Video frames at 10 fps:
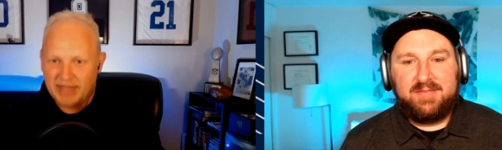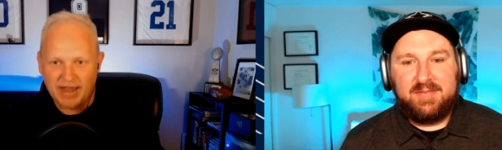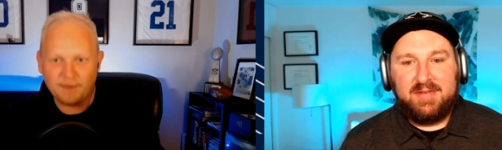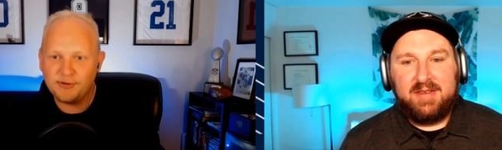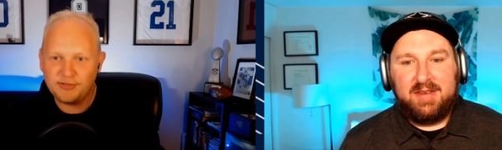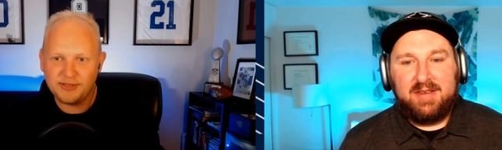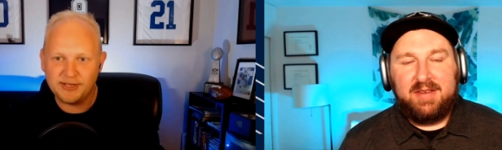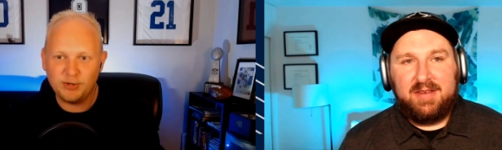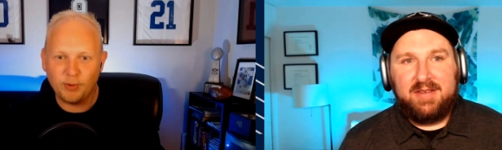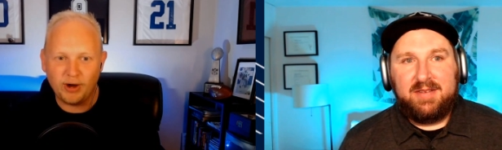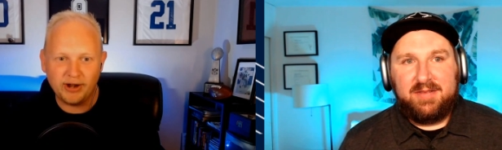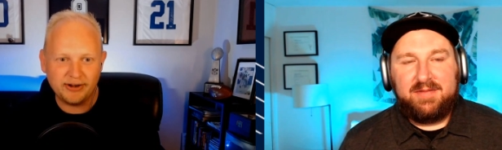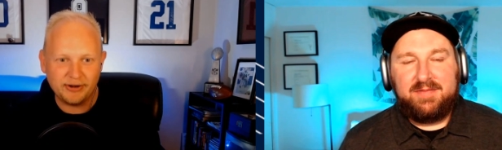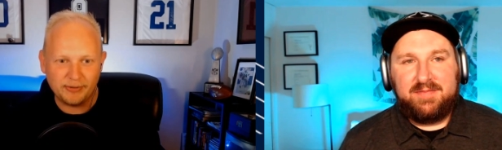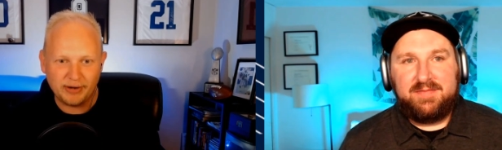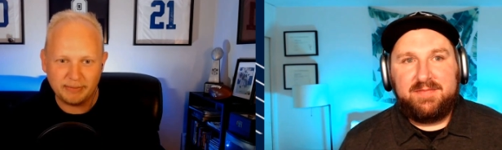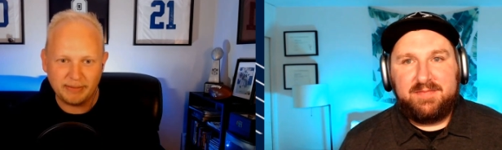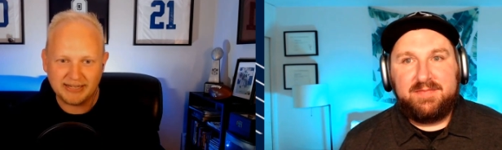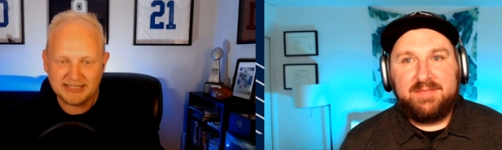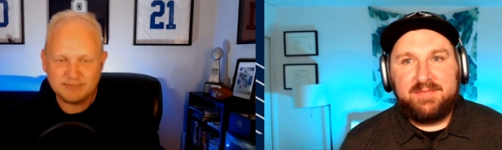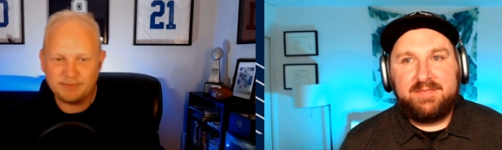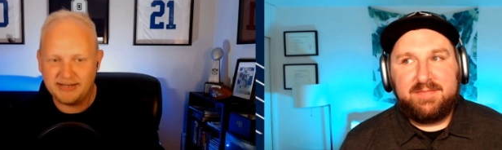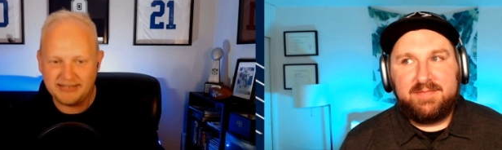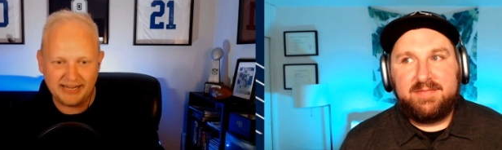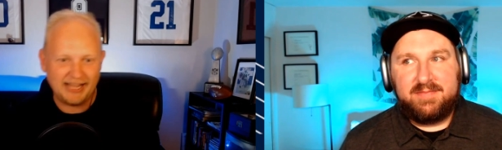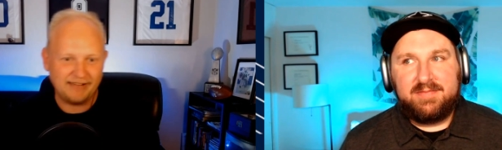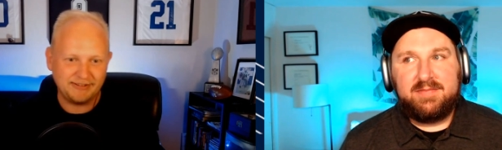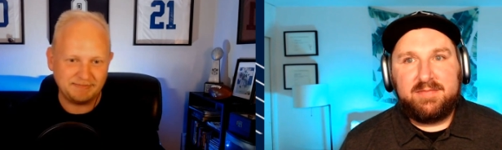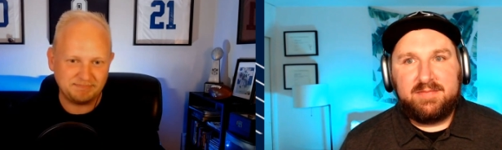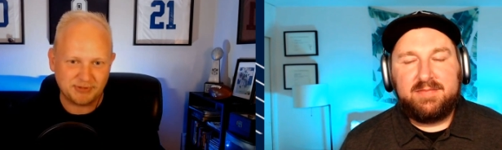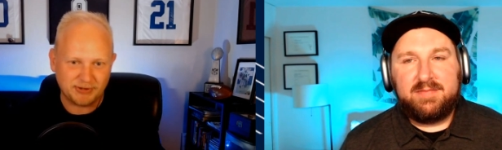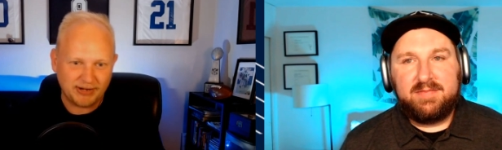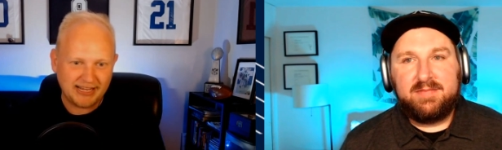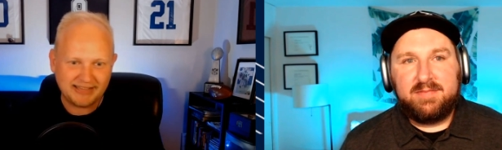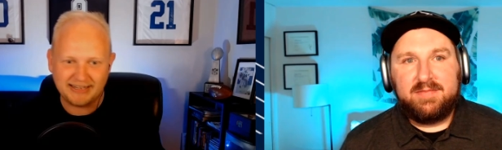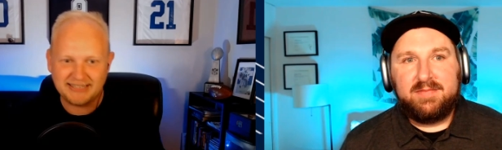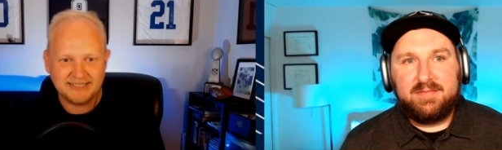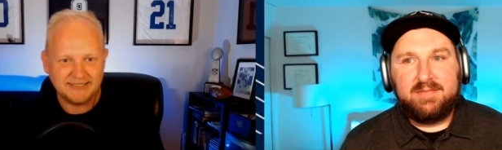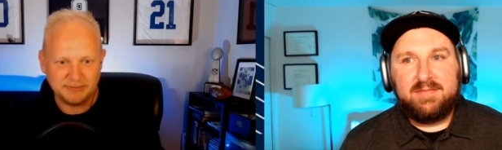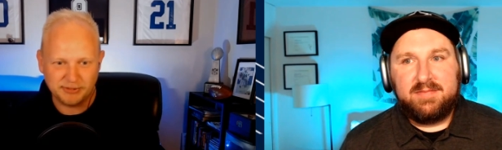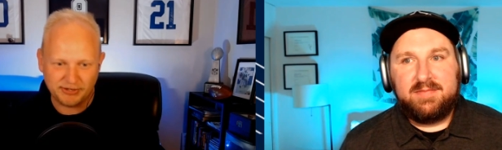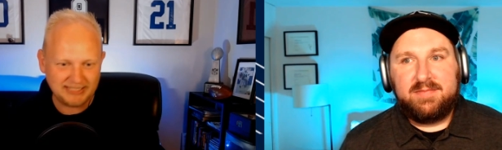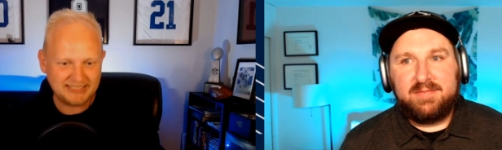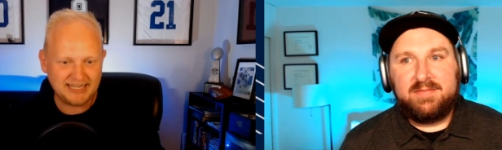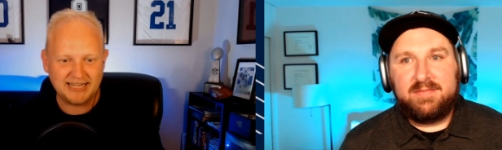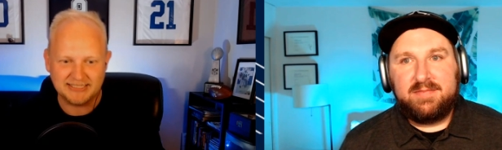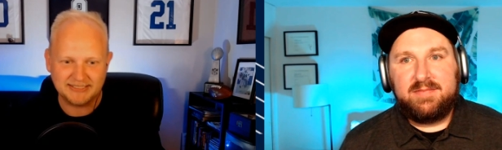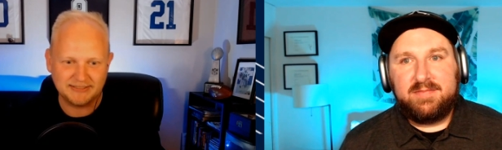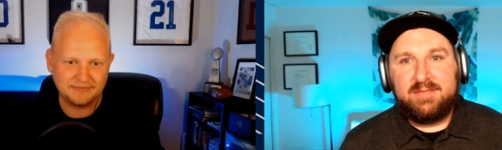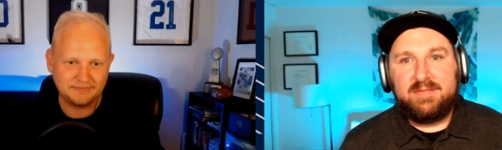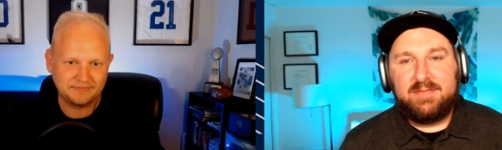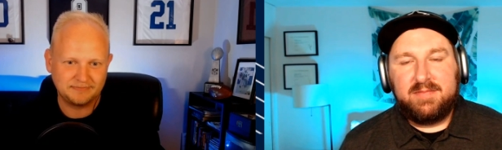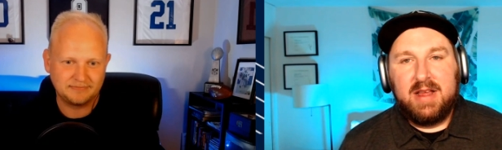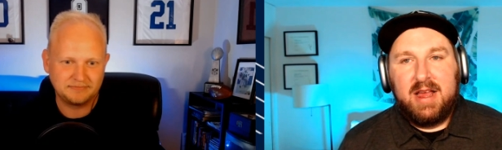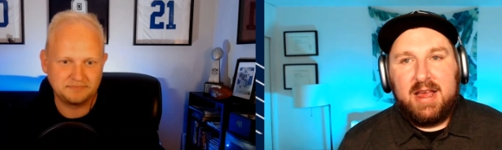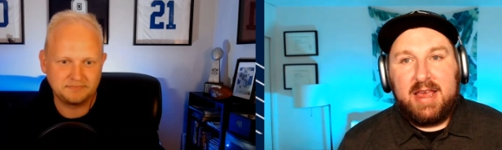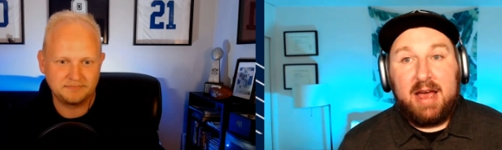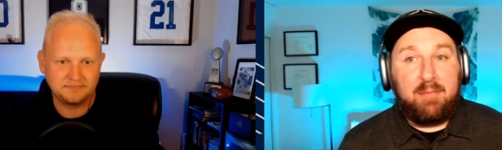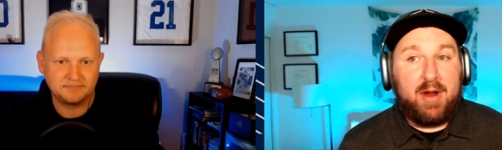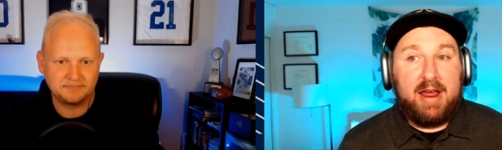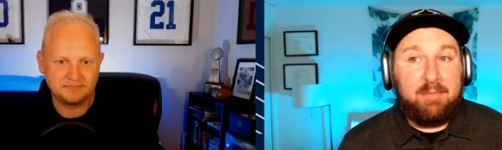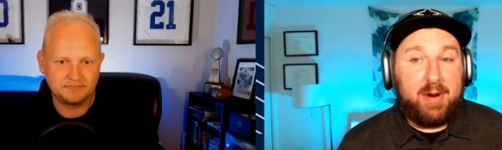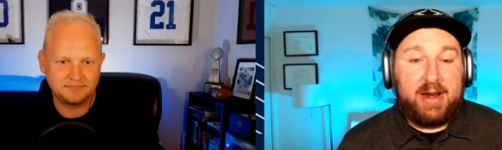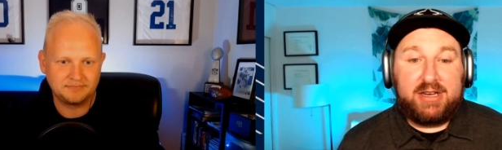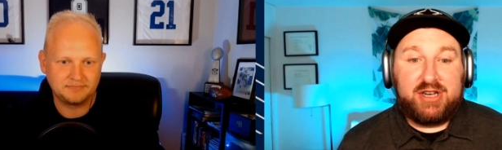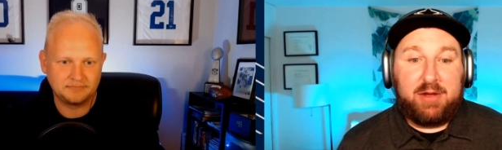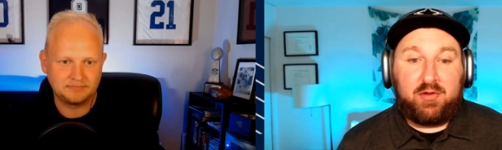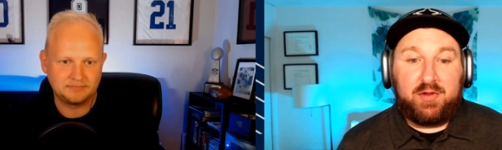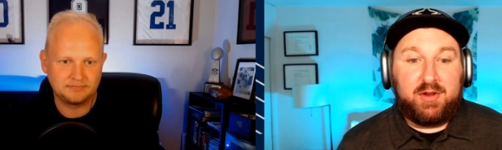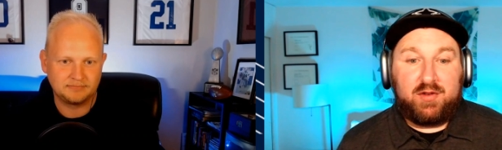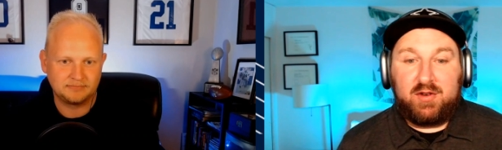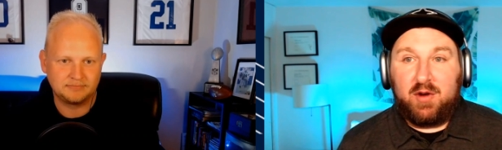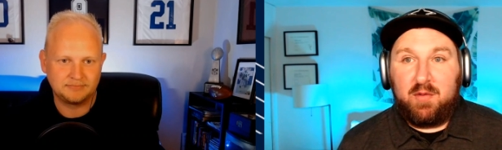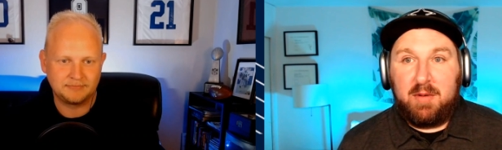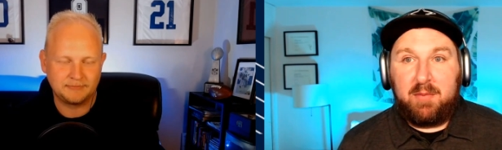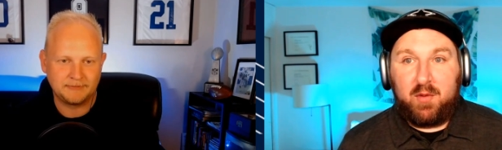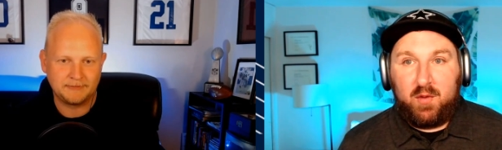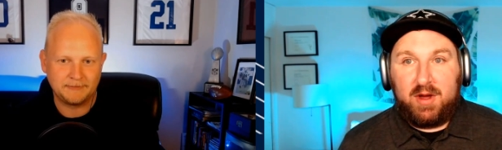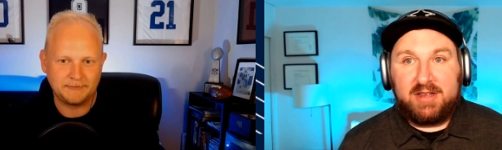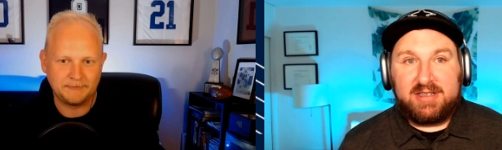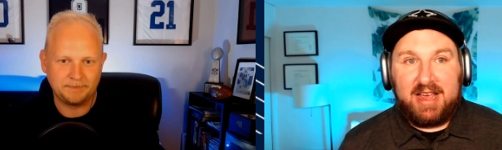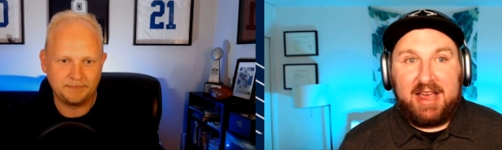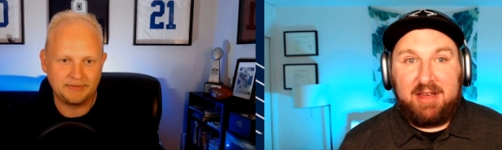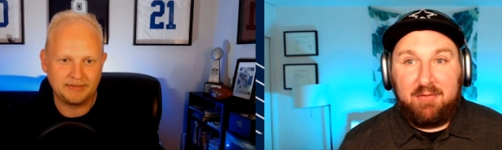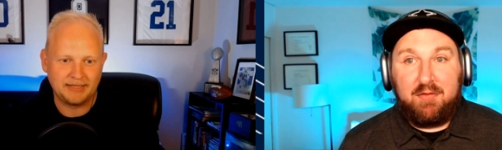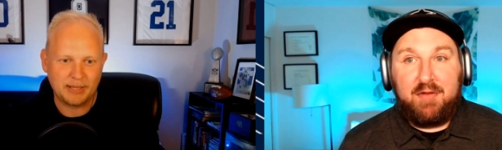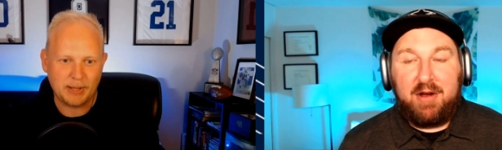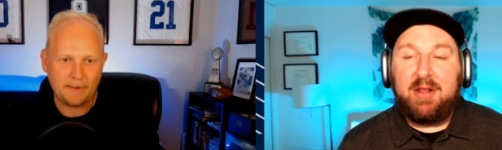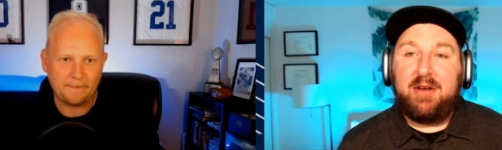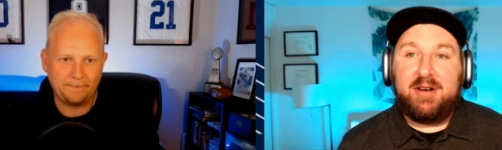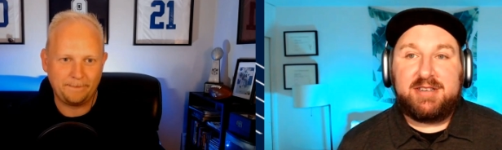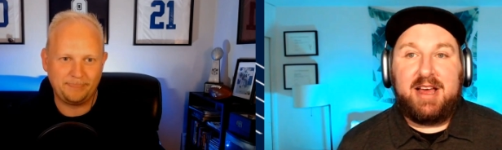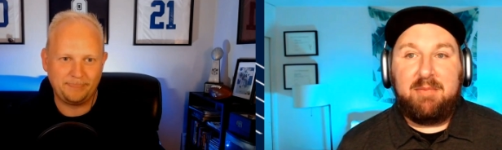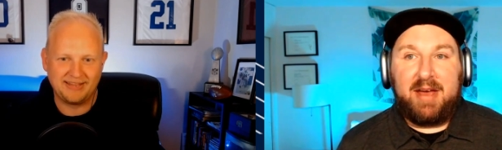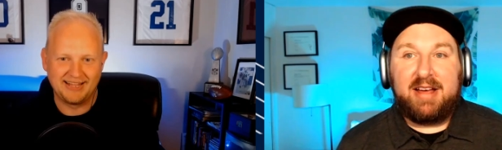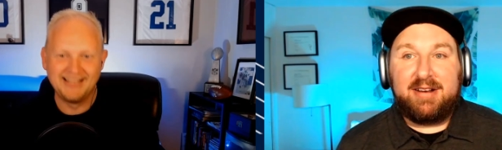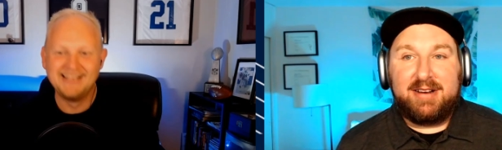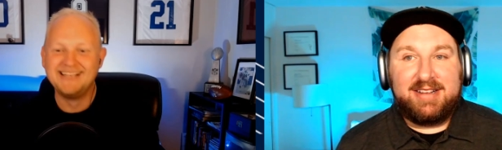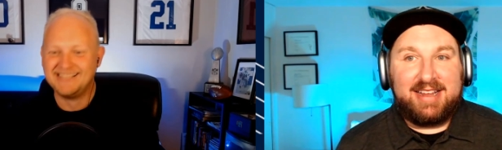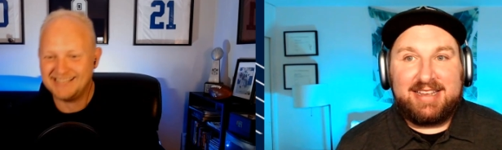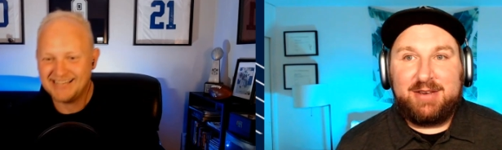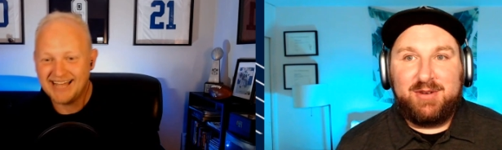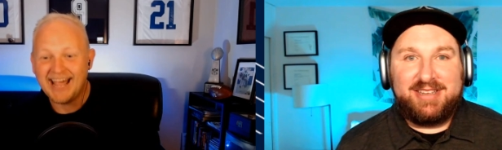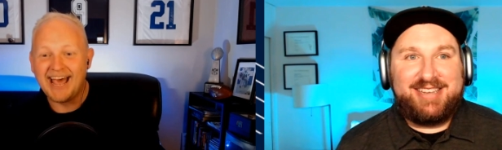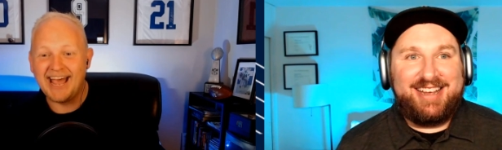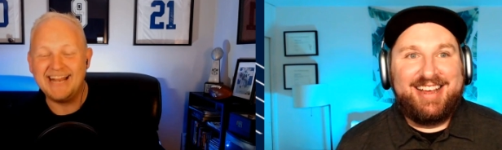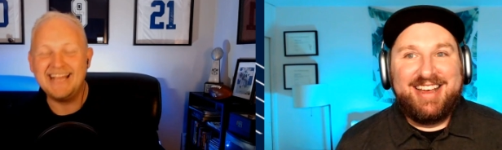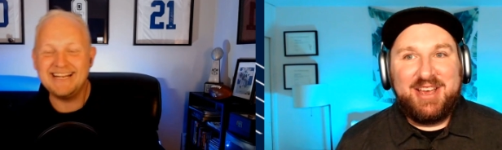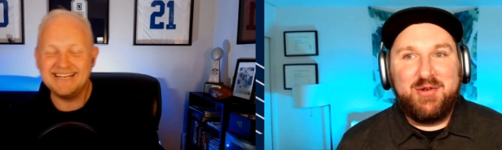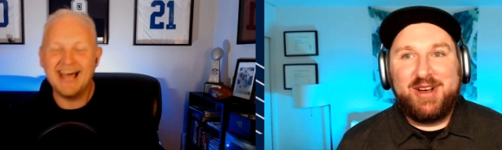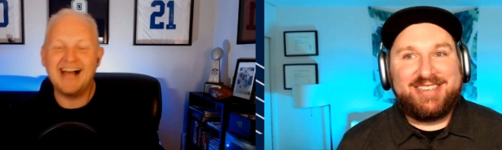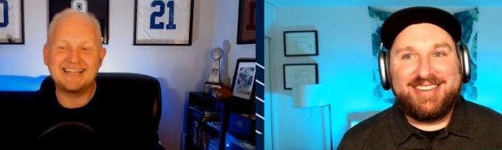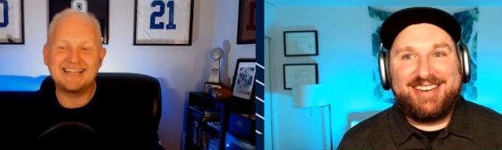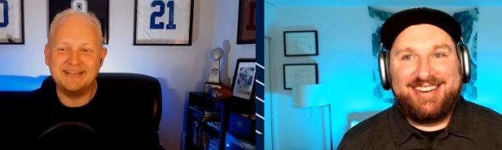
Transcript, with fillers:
Speaker 1: everything you wanted in a running back, despite not having great athleticism or great size.
Speaker 2: Yeah. And Brady James, for those who don't remember, was a very large linebacker. Like, he was,
Speaker 1: and he knocked